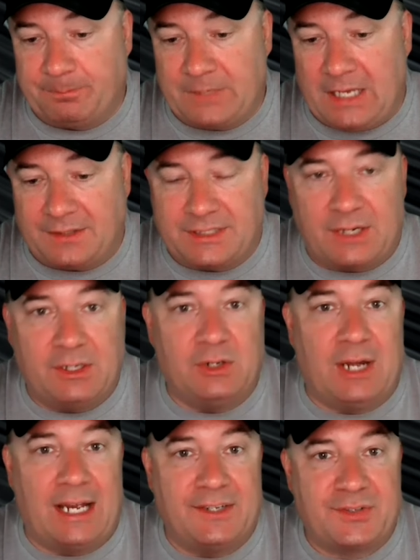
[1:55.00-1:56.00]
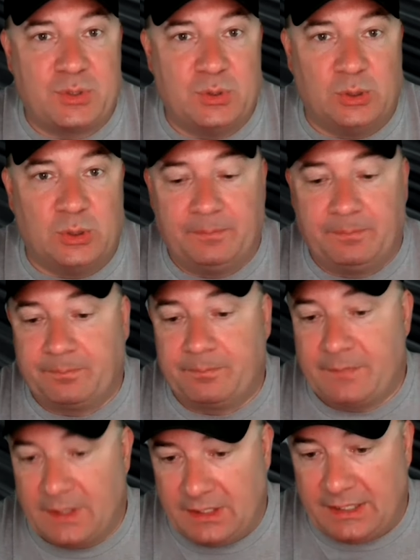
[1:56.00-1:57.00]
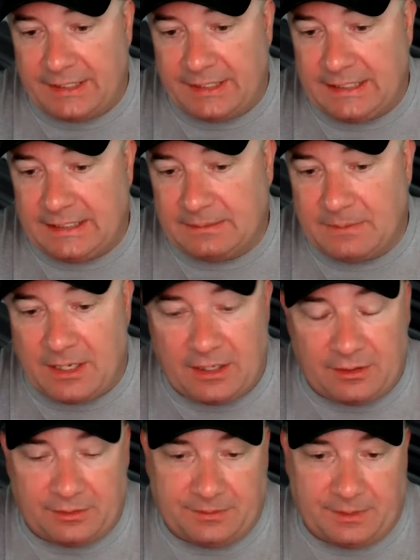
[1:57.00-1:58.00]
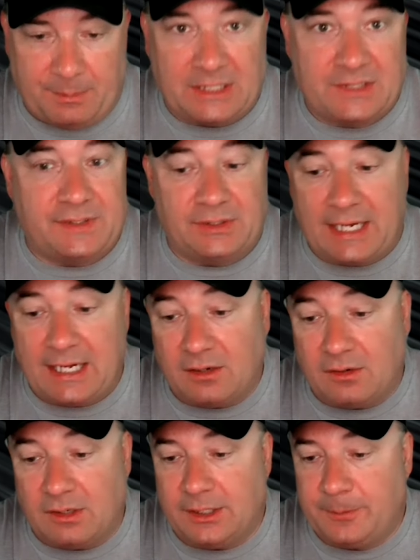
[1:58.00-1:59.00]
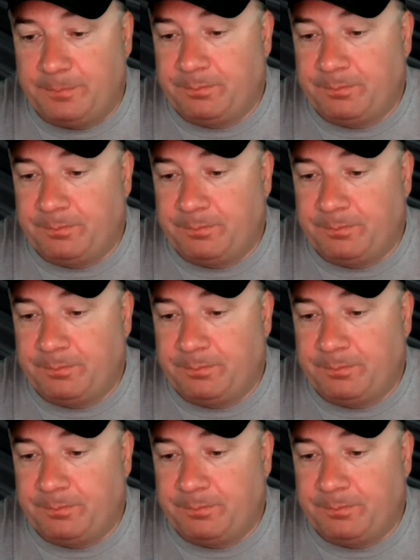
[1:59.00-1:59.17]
Ontario High School in the Mansfield area.